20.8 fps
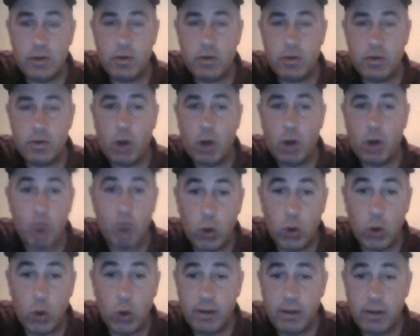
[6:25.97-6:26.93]
a
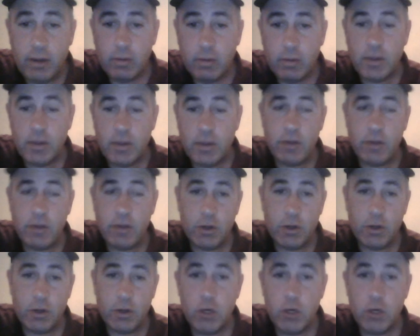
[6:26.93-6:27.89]
roadway. There are
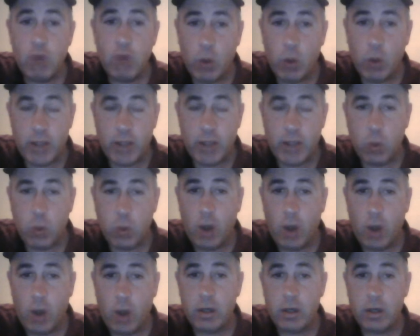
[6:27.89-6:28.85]
2 roadways,
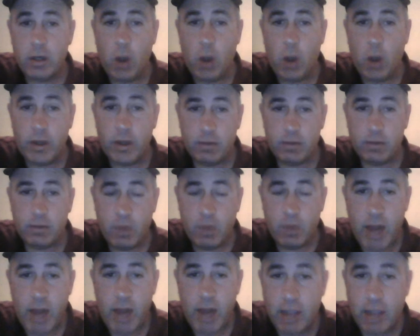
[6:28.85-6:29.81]
one going from
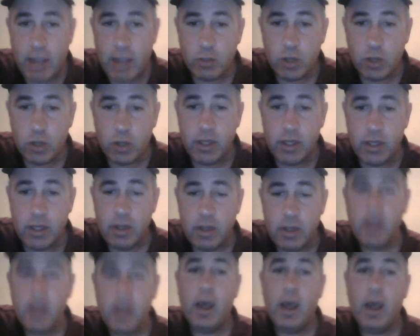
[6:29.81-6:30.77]
Manhattan to Brooklyn
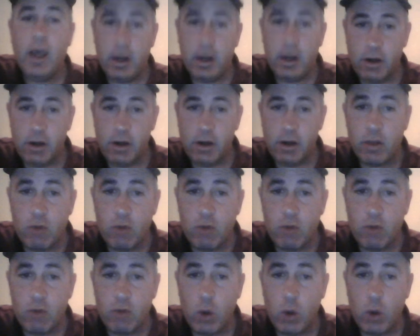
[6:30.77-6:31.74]
and another
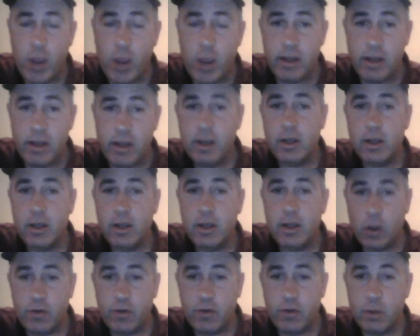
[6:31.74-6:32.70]
roadway
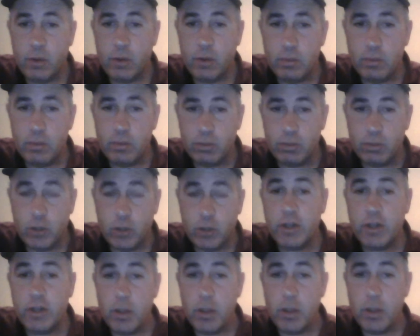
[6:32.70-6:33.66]
going from
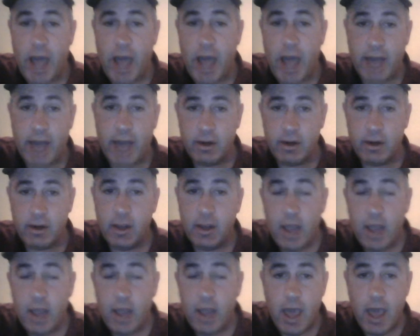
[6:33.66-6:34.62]
Brooklyn to Manhattan.
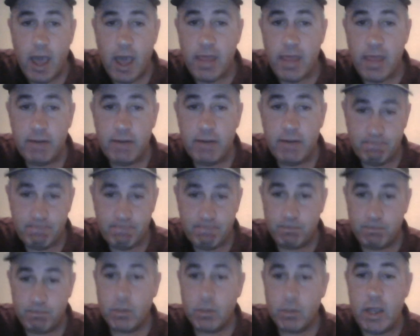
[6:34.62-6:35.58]
And then
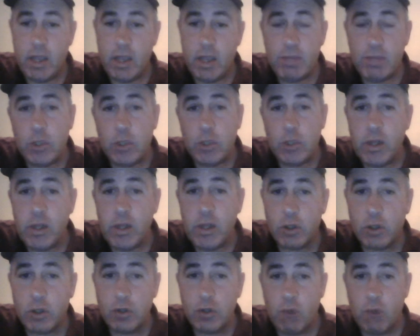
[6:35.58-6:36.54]
in between
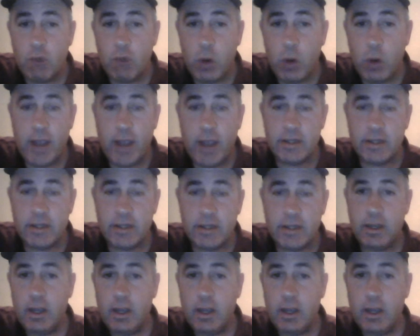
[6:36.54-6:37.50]
those 2 roadways,
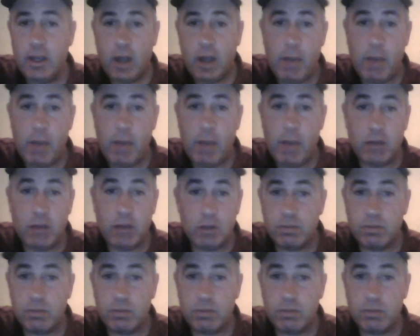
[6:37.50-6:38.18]
about